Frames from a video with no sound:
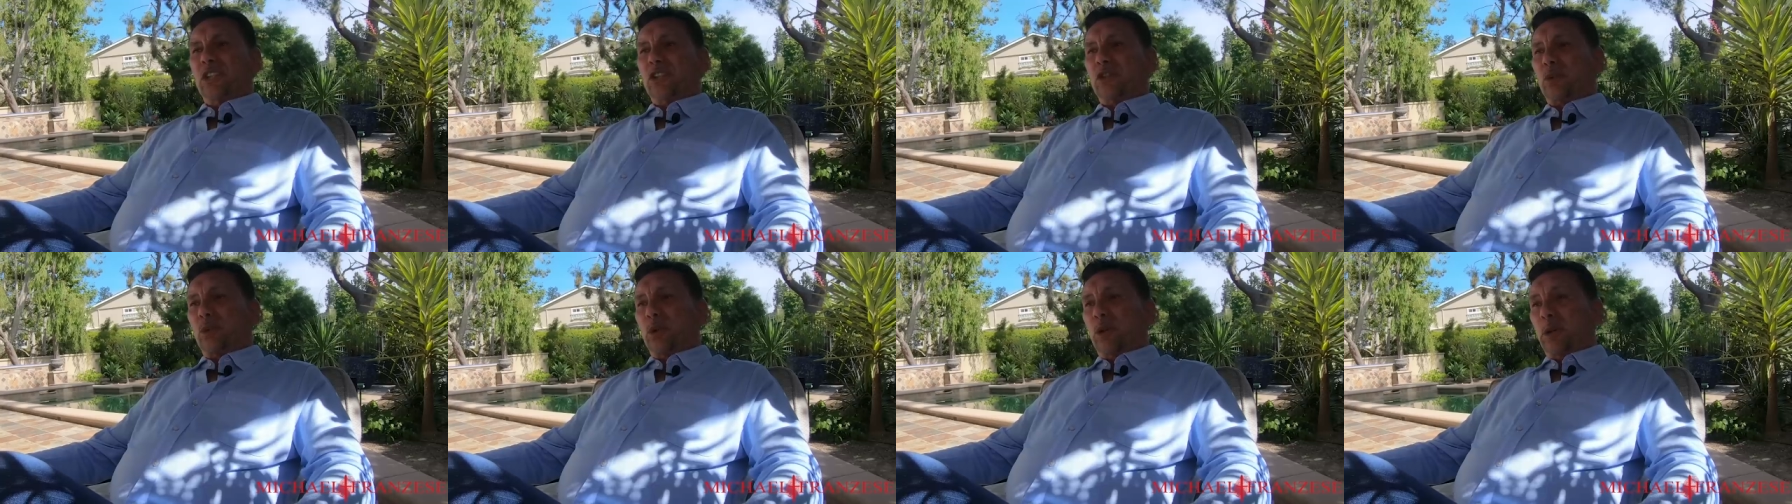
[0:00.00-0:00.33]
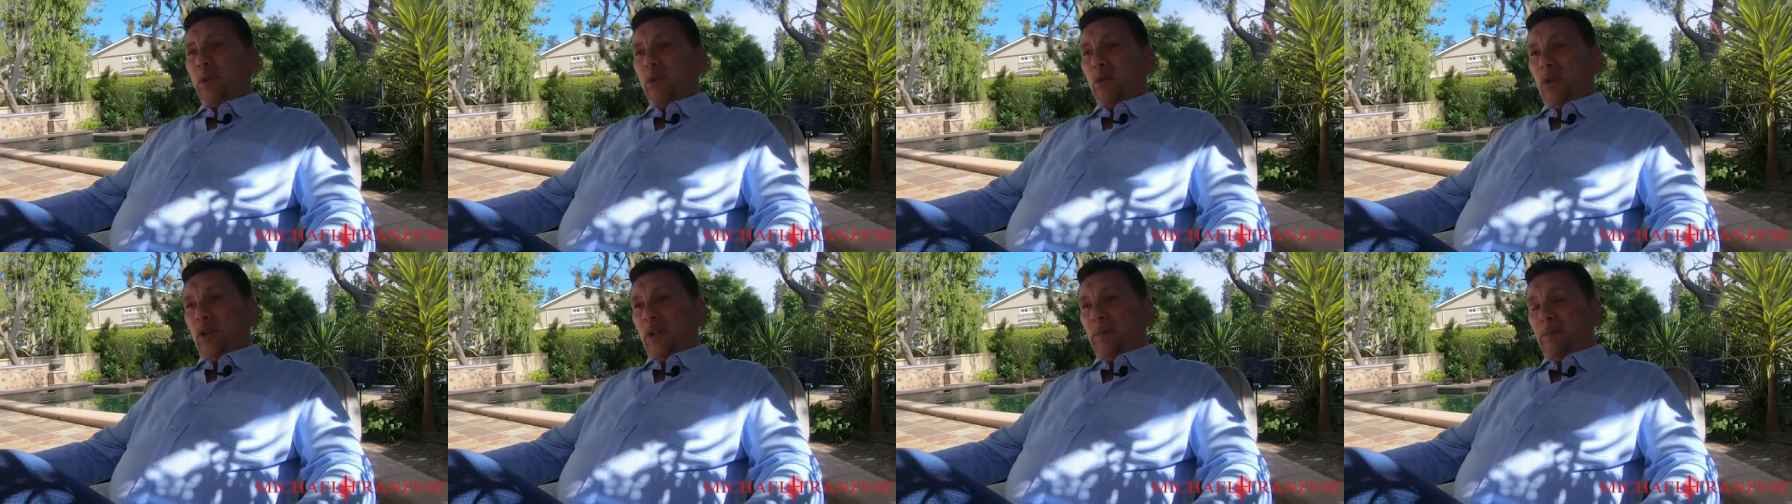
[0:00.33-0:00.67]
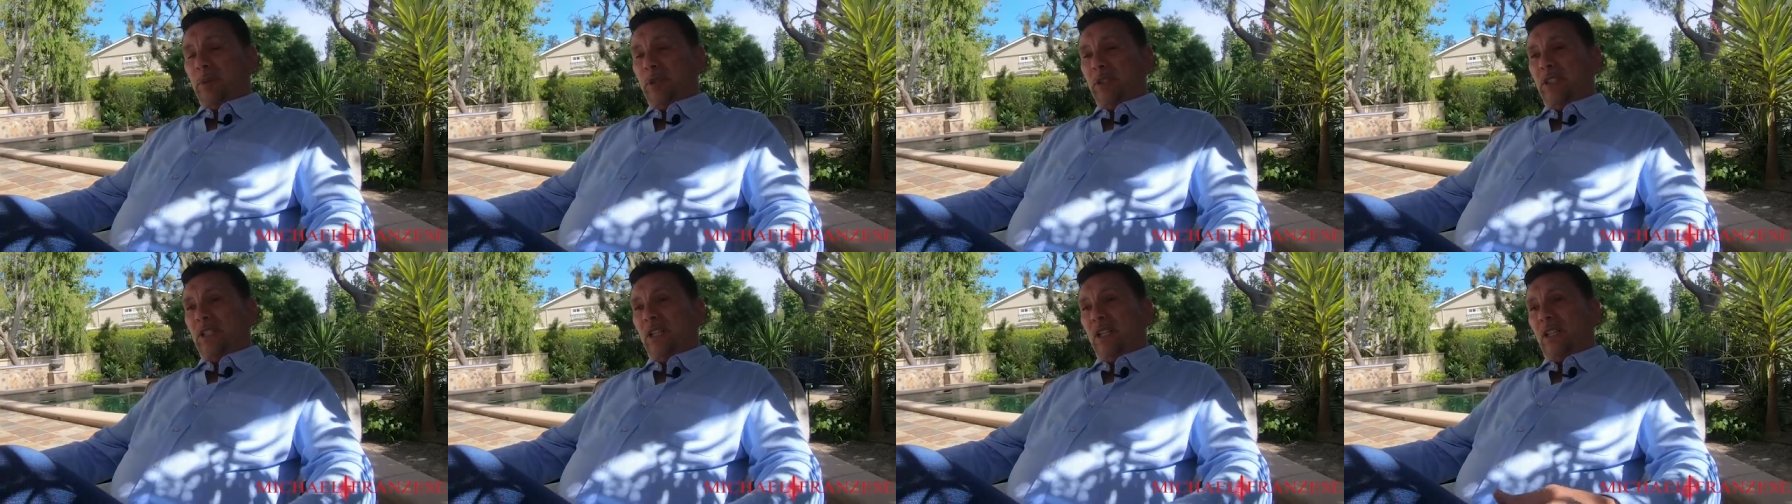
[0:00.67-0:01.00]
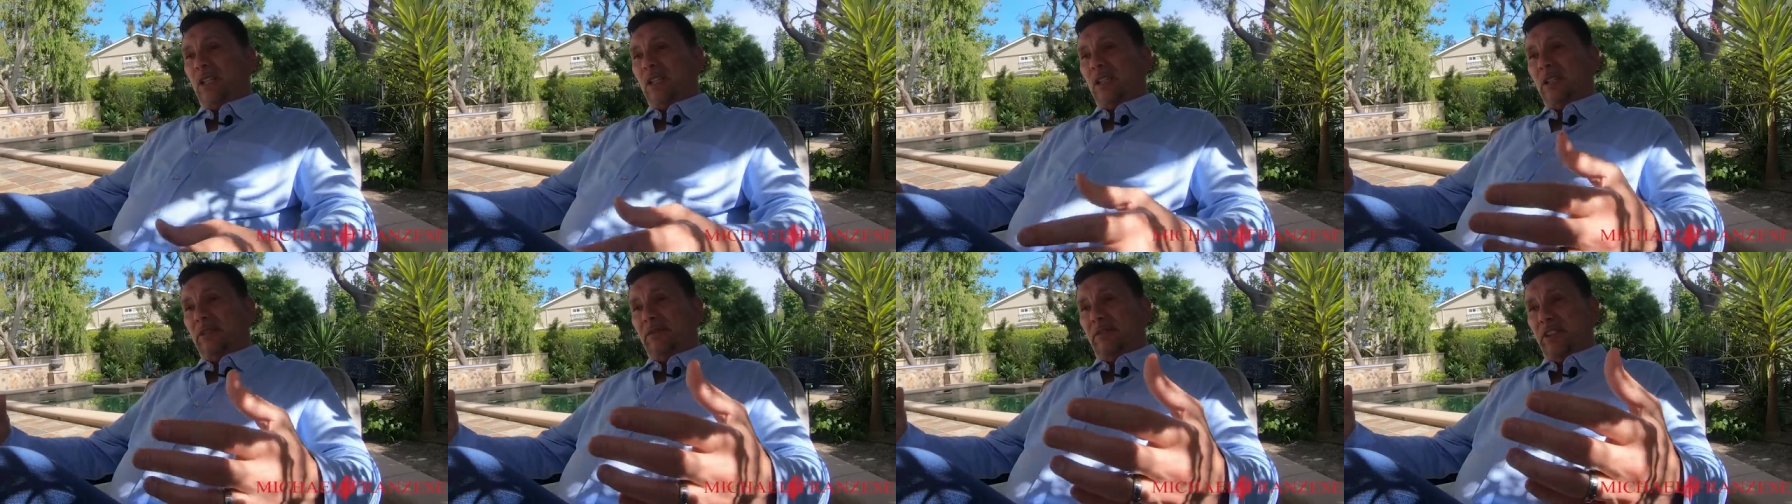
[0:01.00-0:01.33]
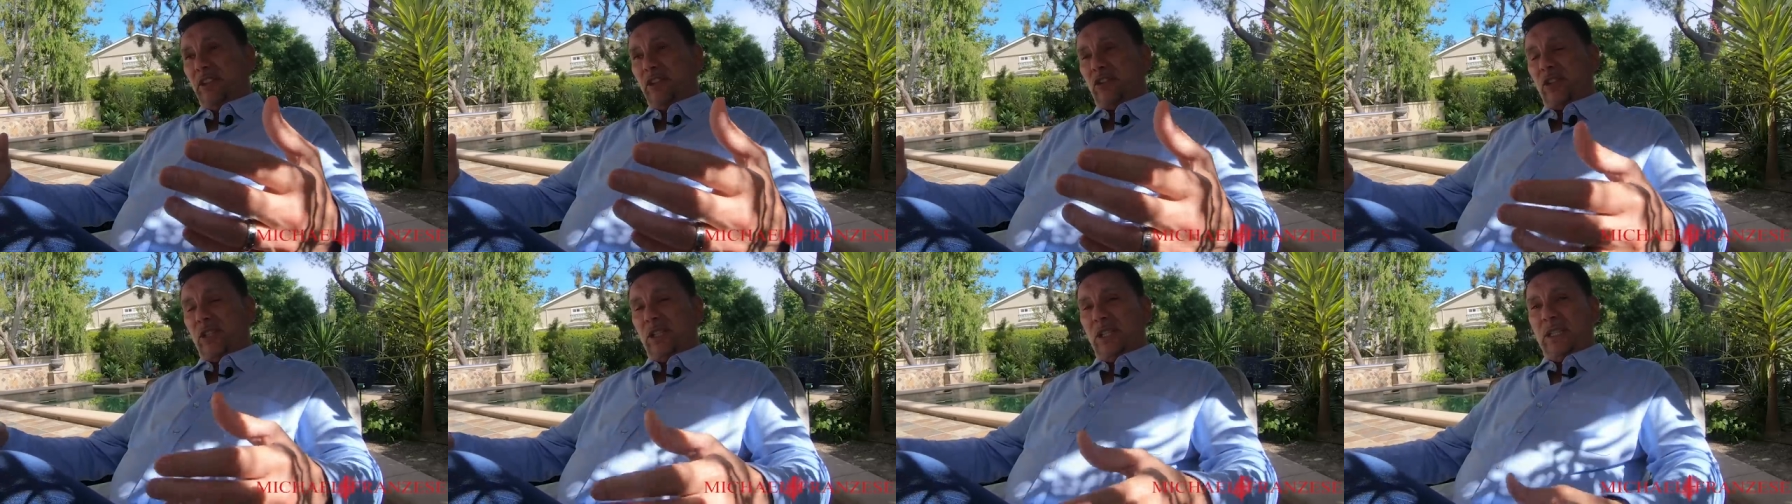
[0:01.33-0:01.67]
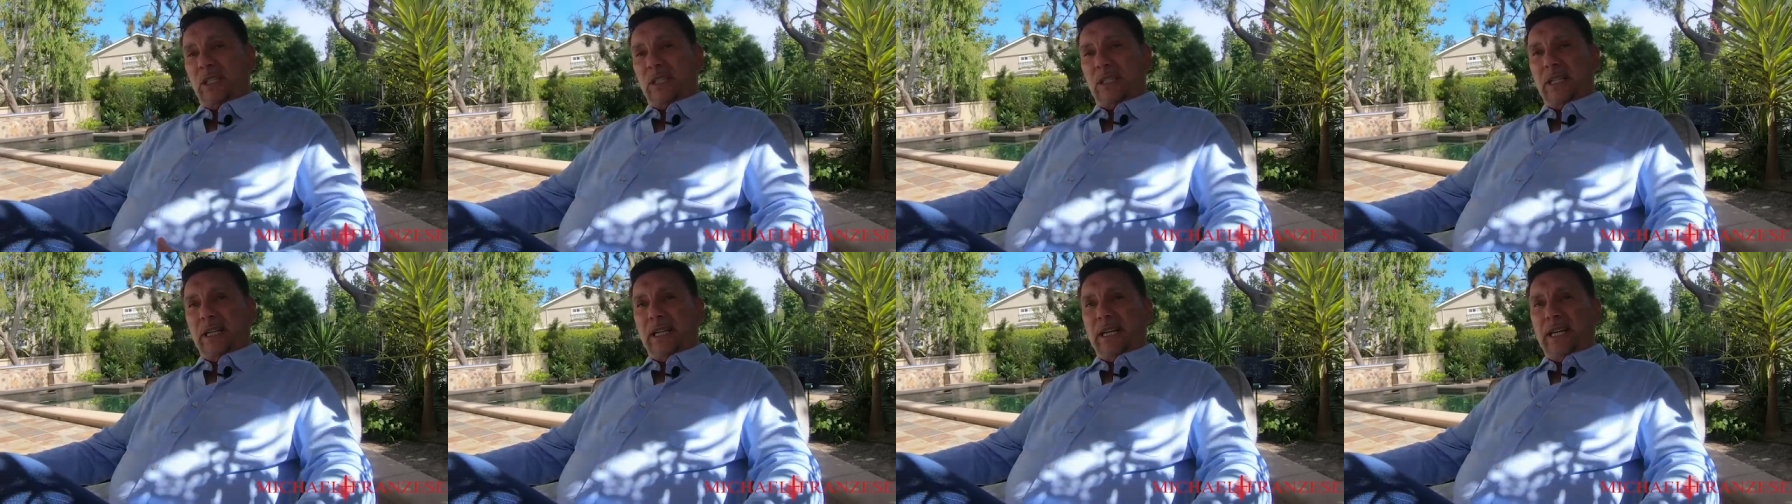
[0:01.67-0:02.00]
this one particular
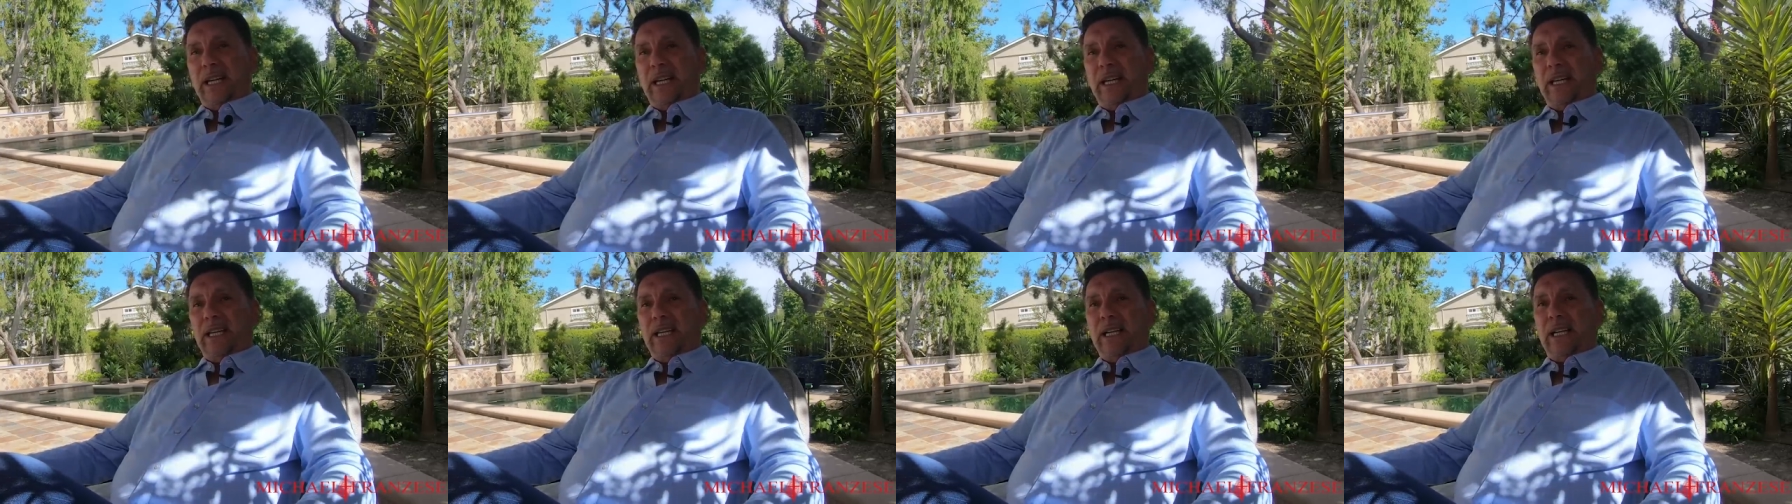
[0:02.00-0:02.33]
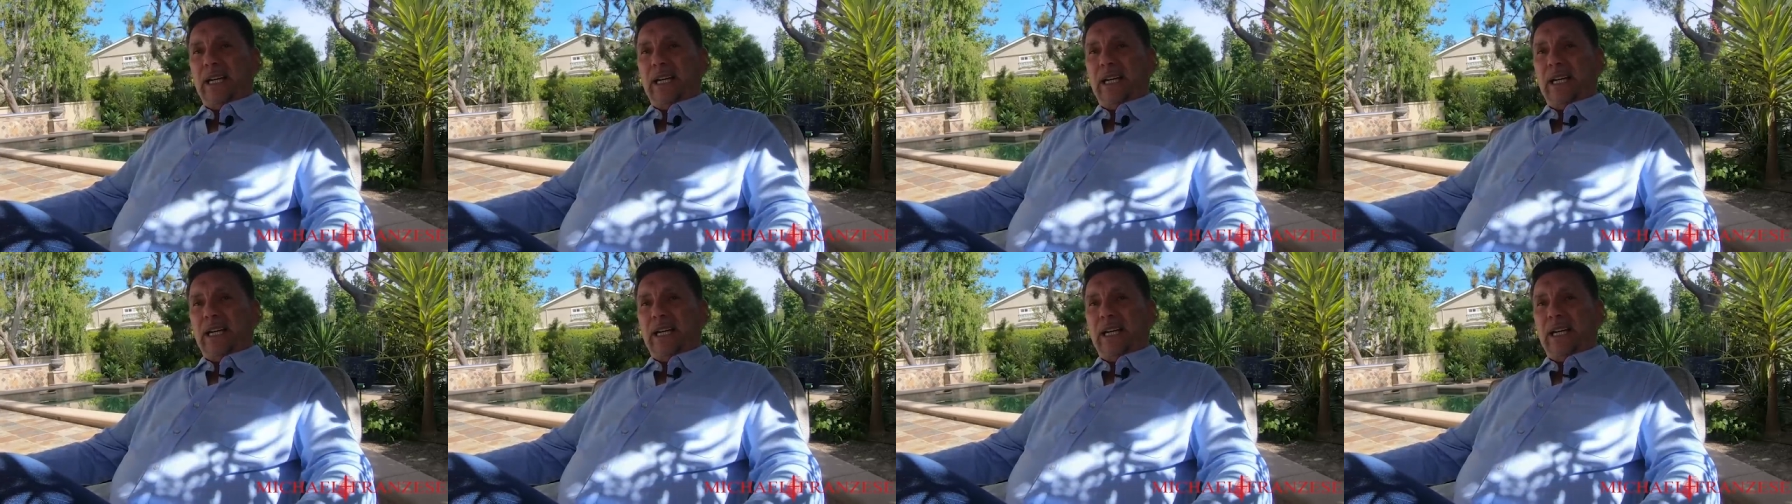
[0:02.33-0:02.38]
visiting day,